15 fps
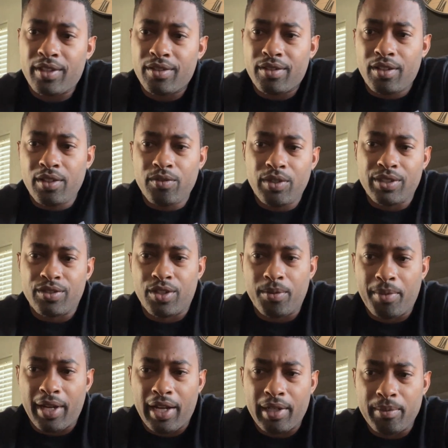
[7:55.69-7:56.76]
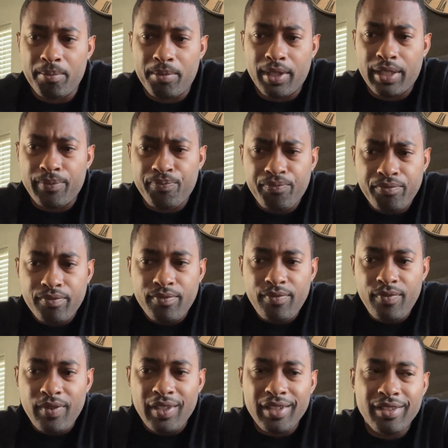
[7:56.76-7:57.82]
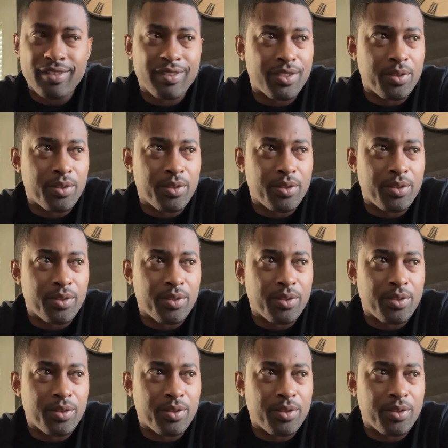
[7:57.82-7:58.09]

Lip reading: So it wasn't too bad, but it's